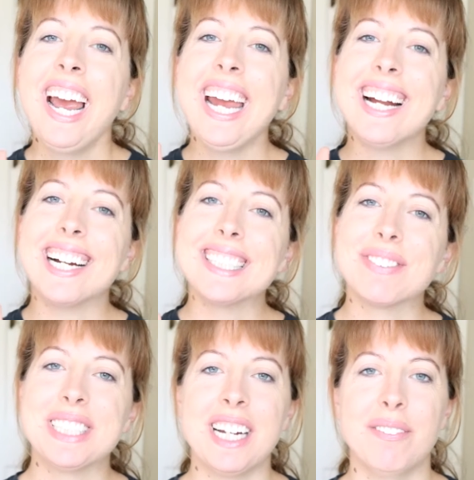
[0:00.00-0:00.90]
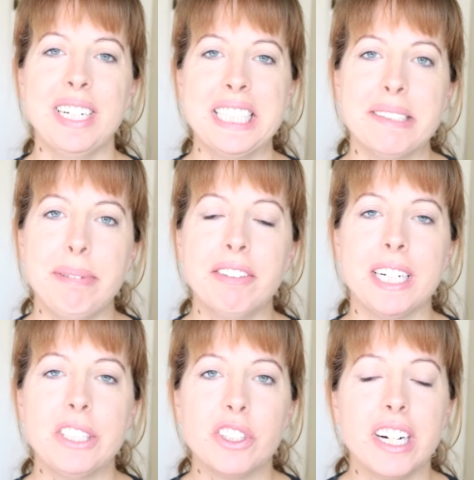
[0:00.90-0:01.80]
Hey guys, what's up? It's me,
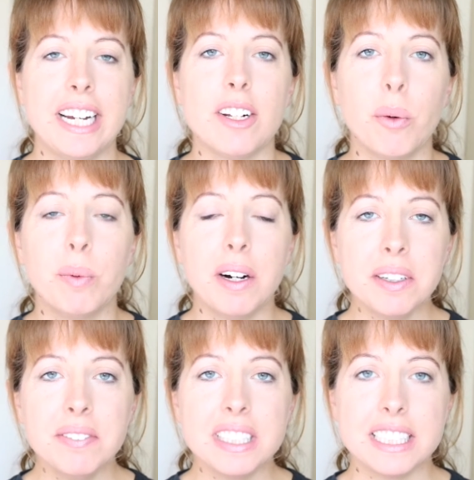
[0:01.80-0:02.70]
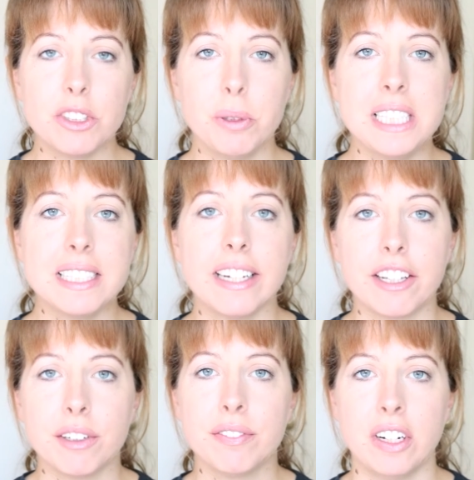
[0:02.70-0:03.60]
Rachel, and welcome to this week's
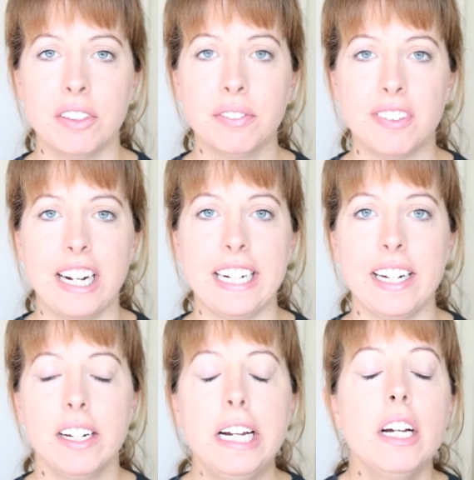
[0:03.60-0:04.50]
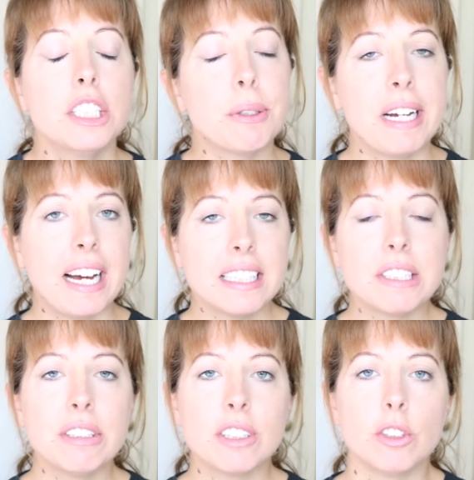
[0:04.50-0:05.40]
Leather Fun Friday. So I asked
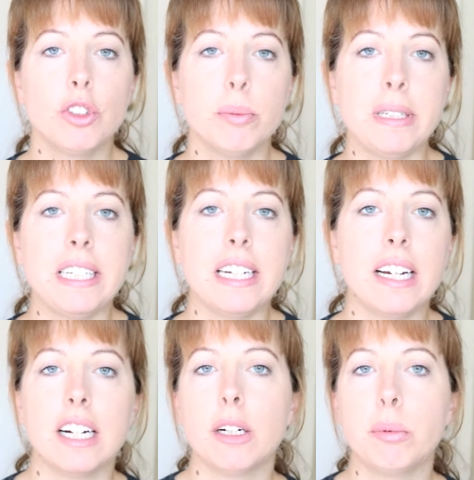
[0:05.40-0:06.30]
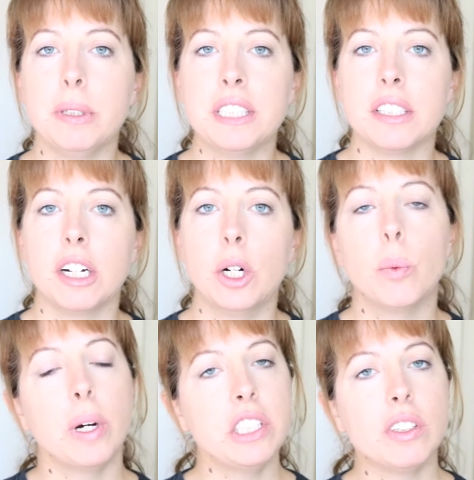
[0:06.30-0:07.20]
on social media a couple weeks ago
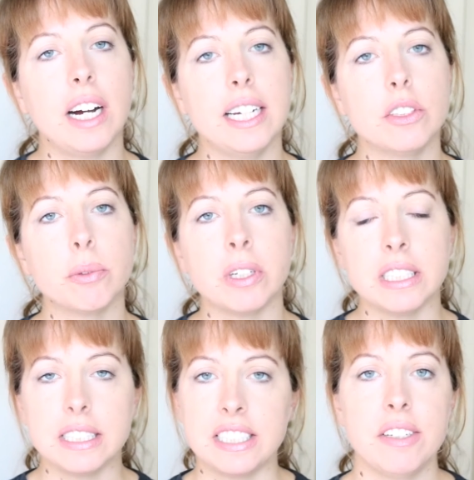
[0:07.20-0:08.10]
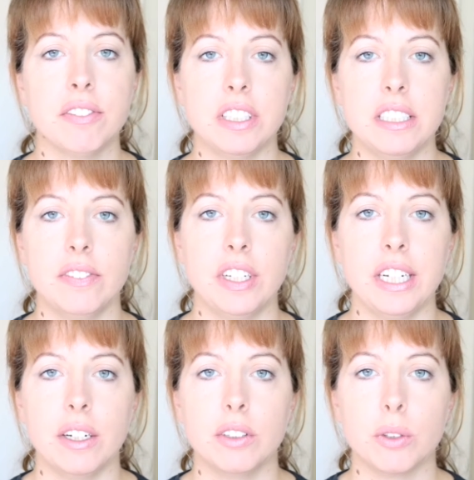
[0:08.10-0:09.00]
what you guys wanted to see for these
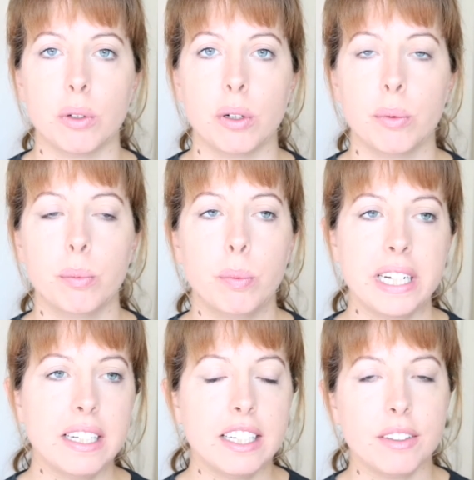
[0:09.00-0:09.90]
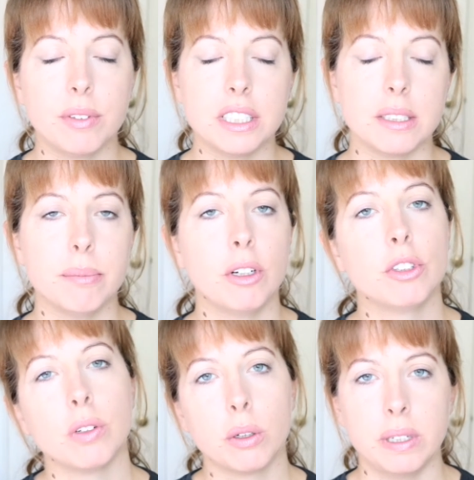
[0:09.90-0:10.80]
videos or what kind of was the
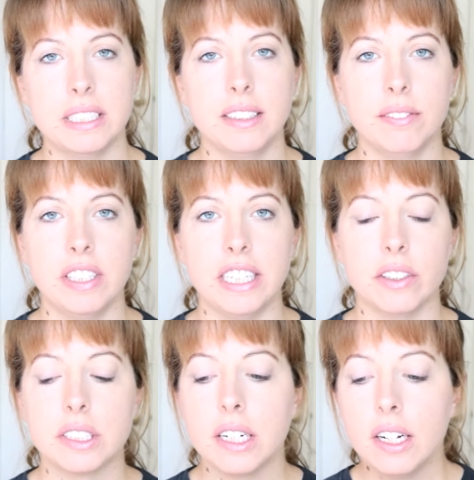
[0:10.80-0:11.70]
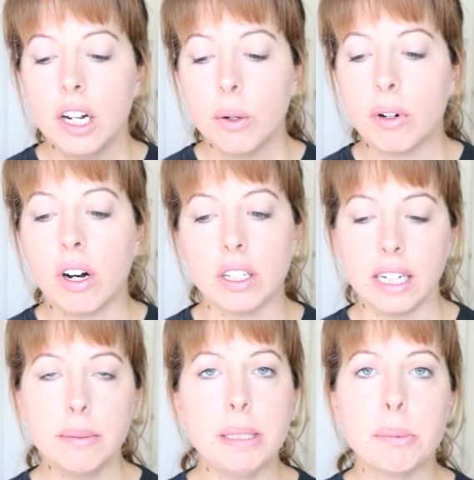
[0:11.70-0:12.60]
most requested videos. Well, a
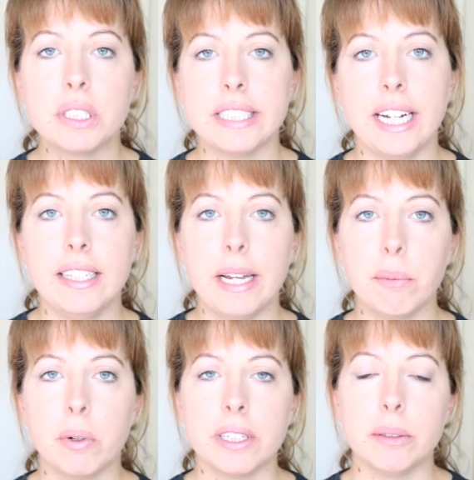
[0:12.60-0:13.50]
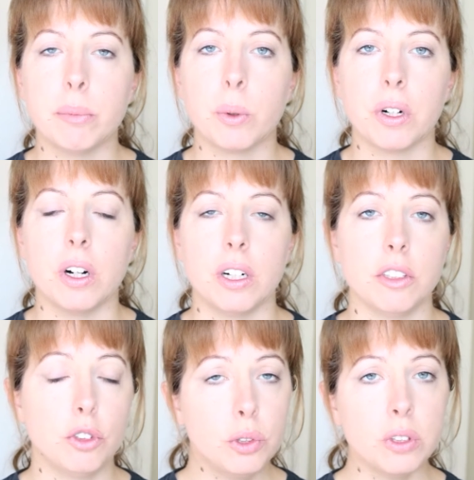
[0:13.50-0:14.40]
lot of people said they wanted more
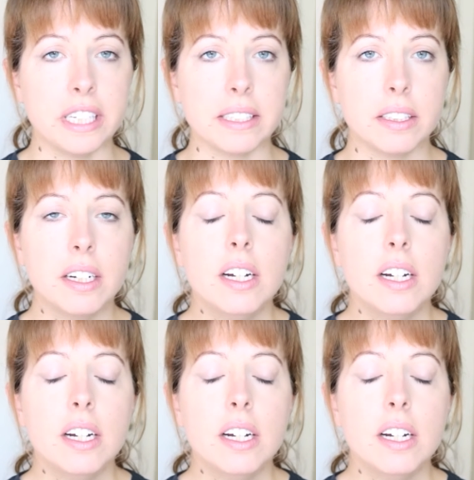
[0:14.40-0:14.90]
on tooling.